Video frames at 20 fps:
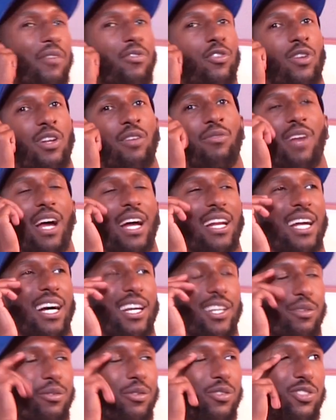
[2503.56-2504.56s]
if you live like
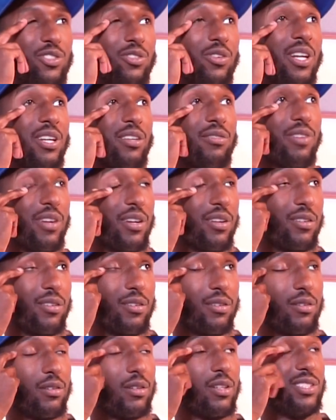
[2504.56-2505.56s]
that, you won't do anything
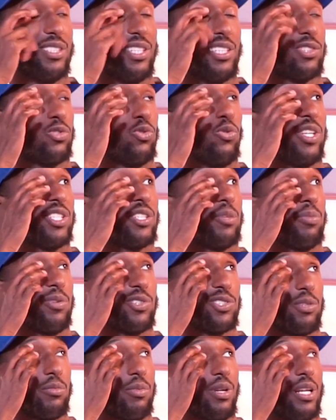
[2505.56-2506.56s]
because there's always a
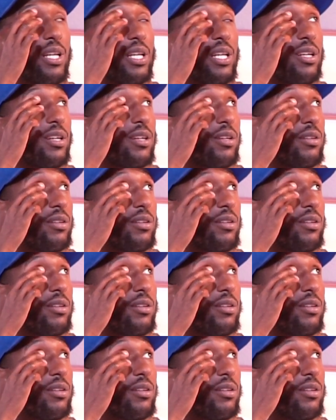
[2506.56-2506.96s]
possibility, you know.